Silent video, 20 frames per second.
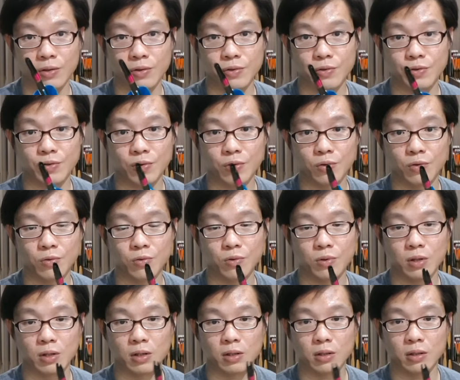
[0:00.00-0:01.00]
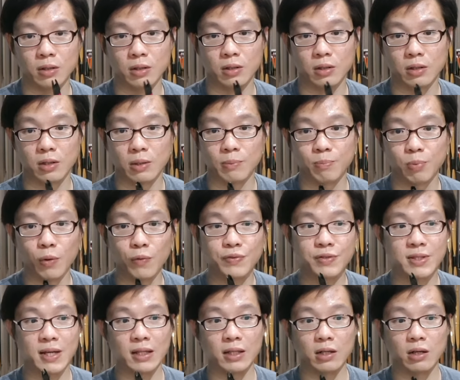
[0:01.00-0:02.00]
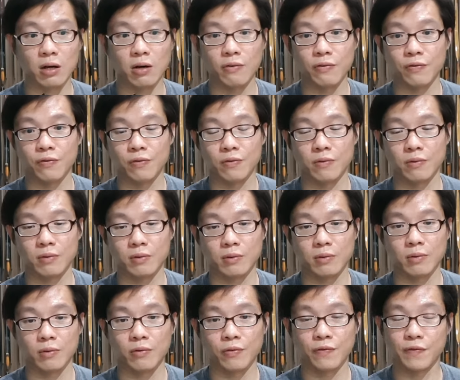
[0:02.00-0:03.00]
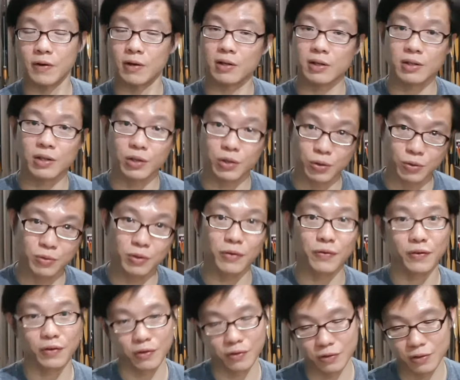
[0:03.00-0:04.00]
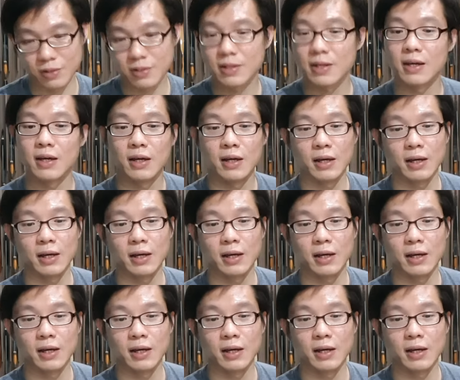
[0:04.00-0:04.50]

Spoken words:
So both started off fairly new, of course,